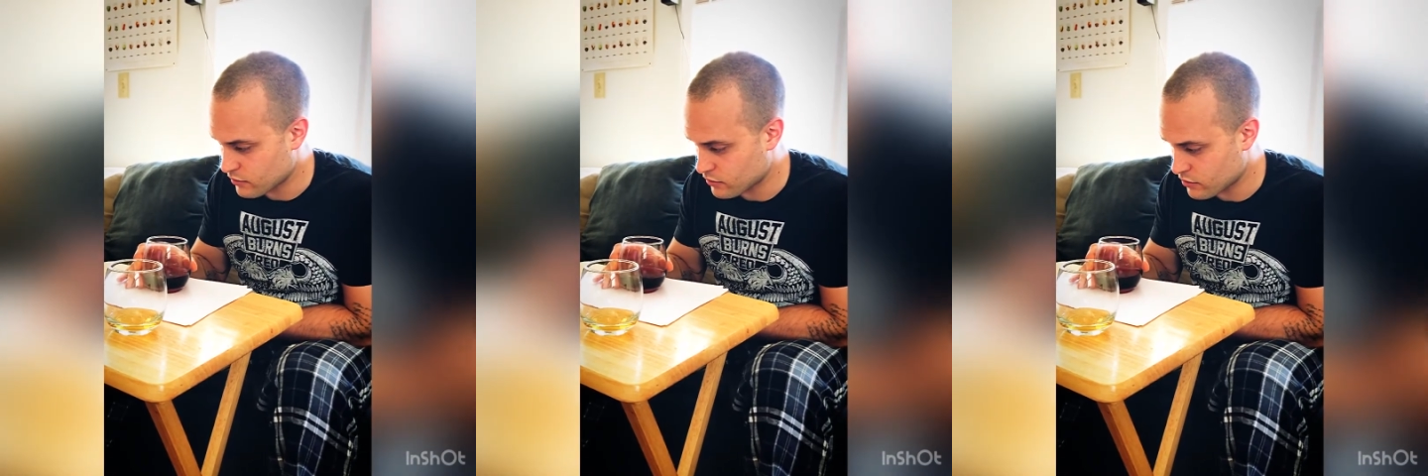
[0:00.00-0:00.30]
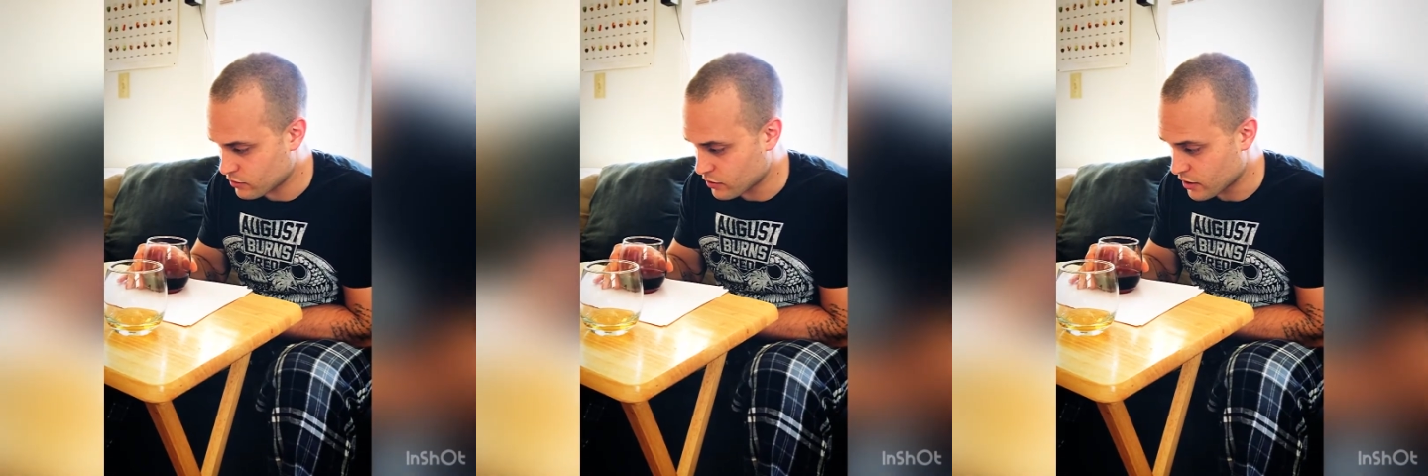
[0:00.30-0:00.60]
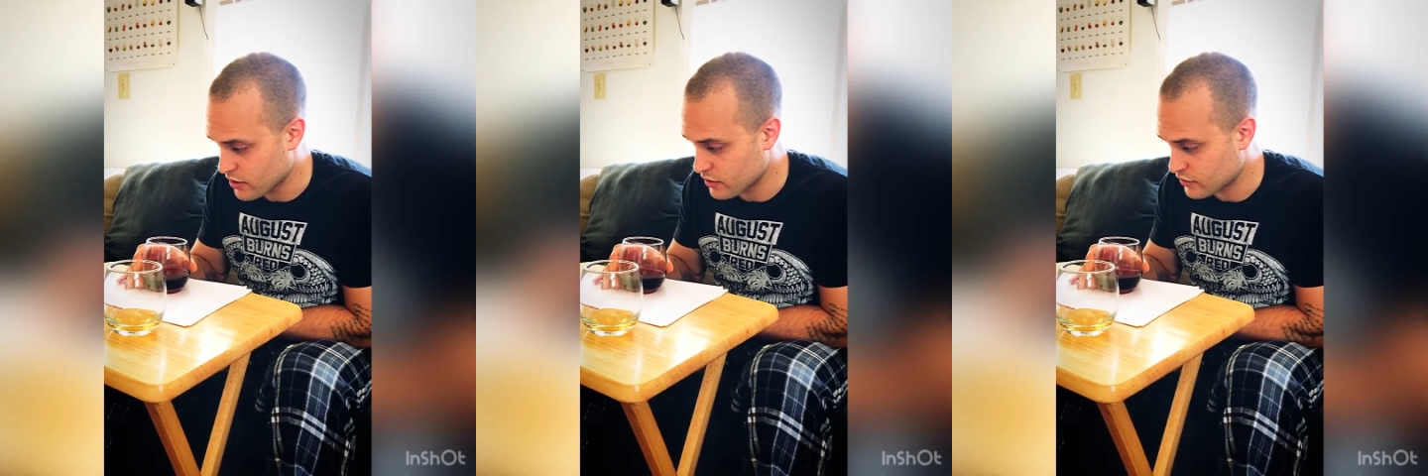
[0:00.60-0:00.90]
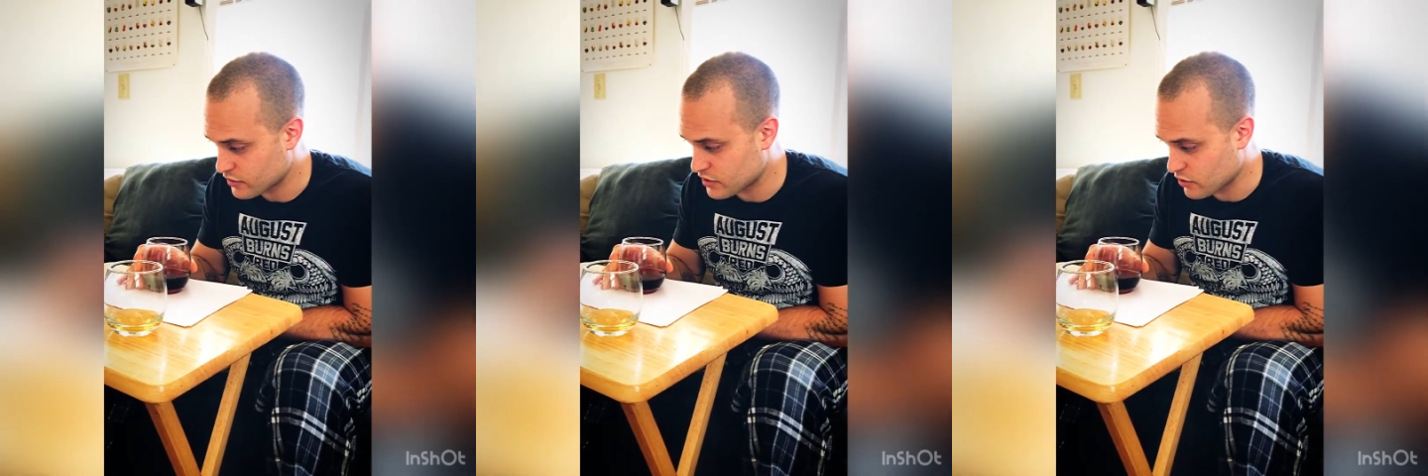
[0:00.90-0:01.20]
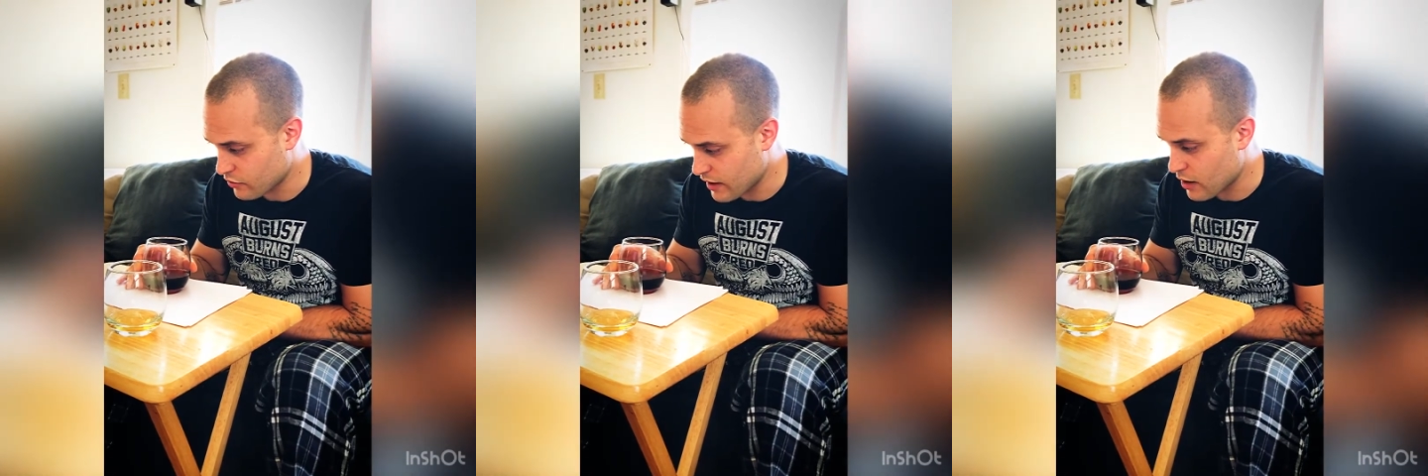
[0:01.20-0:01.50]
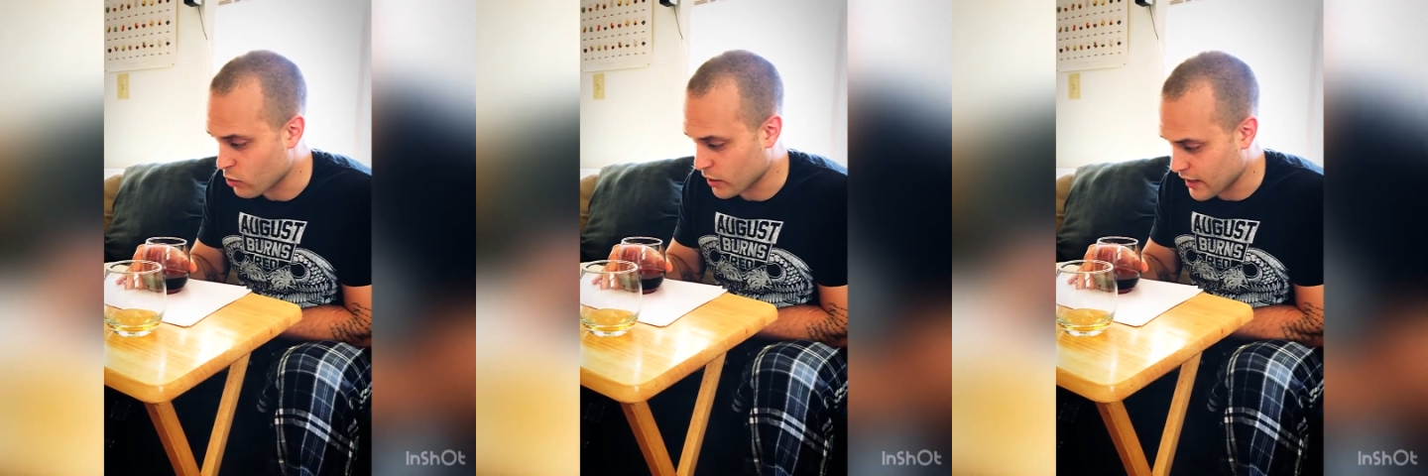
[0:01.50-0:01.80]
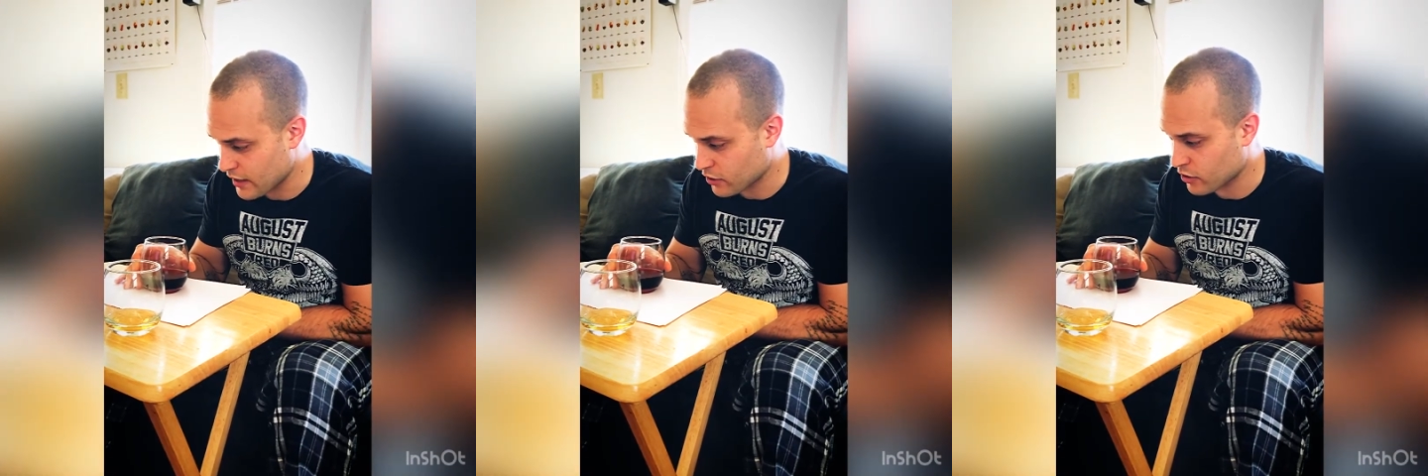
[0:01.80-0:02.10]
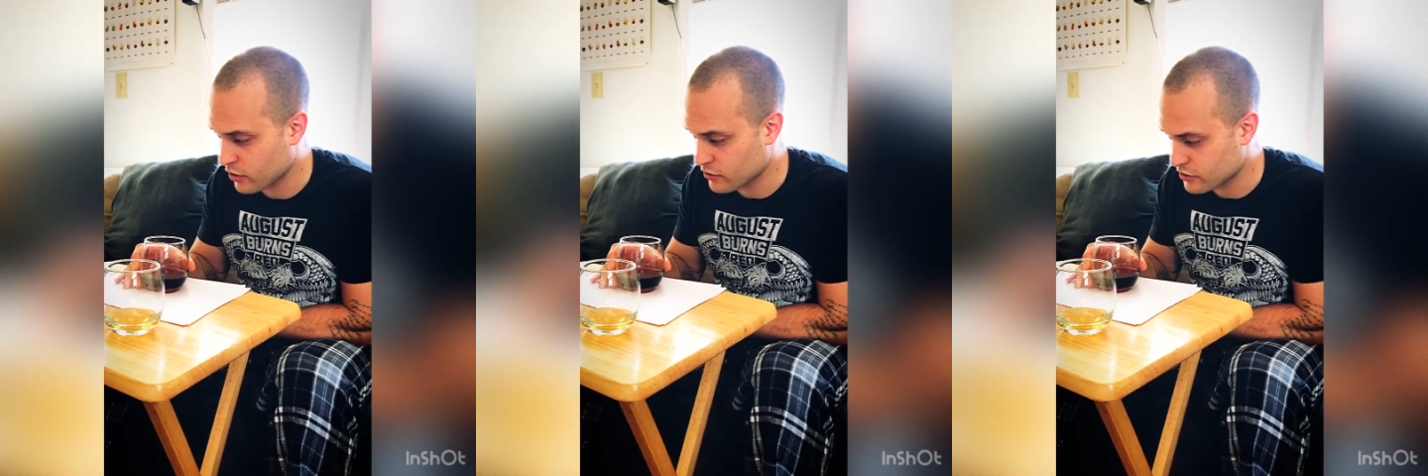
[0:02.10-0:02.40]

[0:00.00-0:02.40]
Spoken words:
There is still that organic earth,